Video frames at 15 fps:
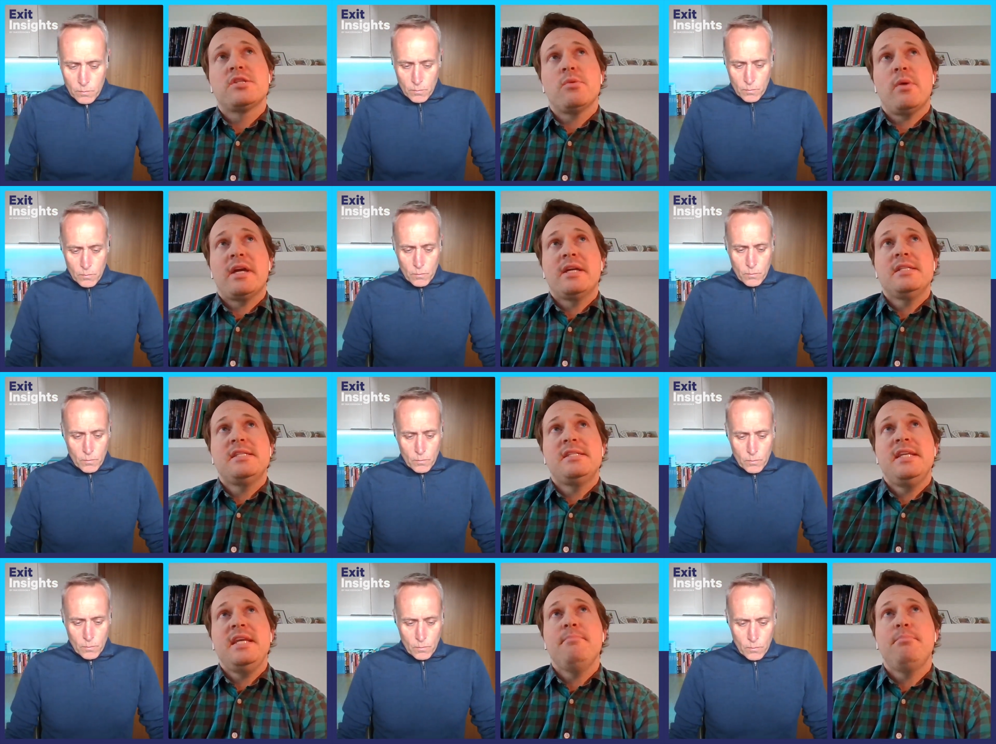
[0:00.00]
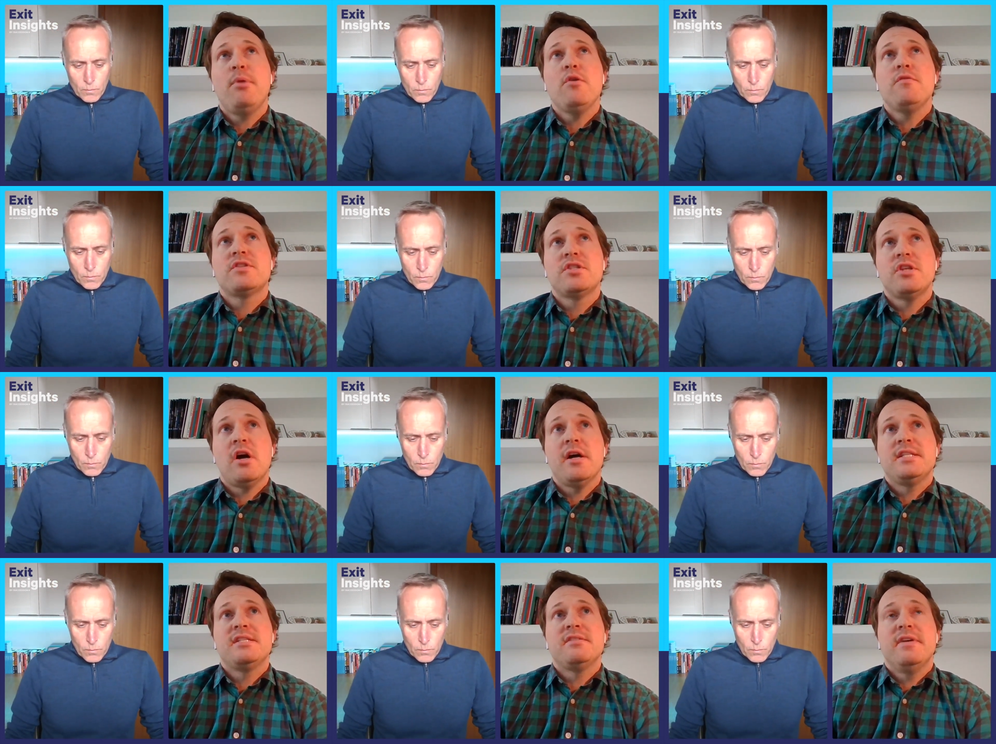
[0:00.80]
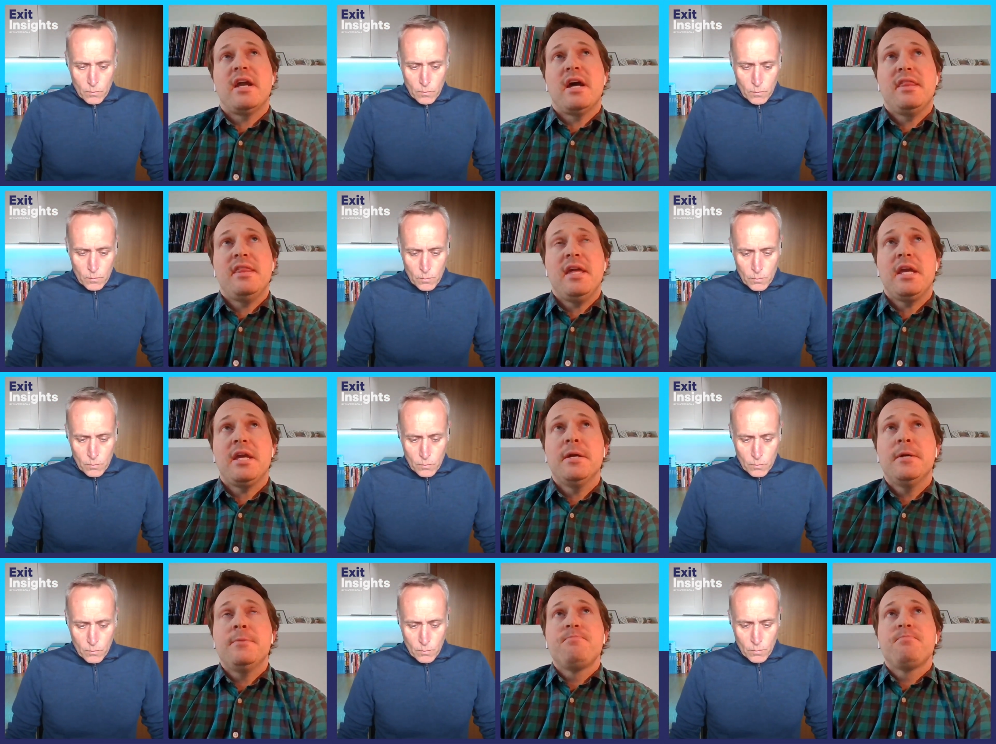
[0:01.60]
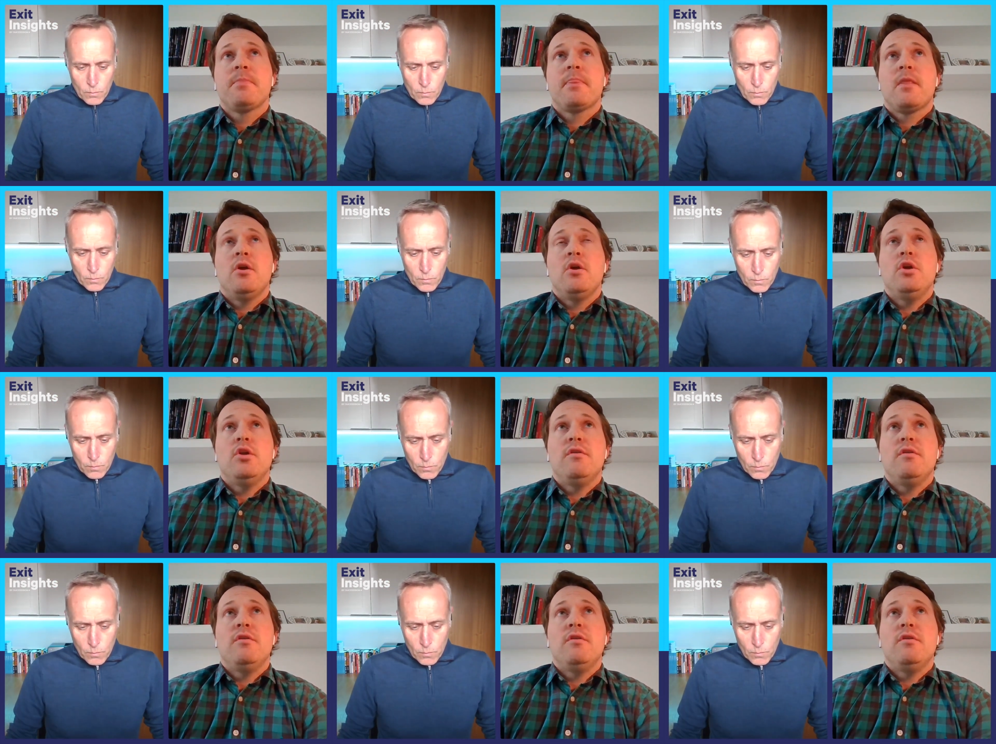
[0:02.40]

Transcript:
Speaker 1: So I can see both sides of it. I think you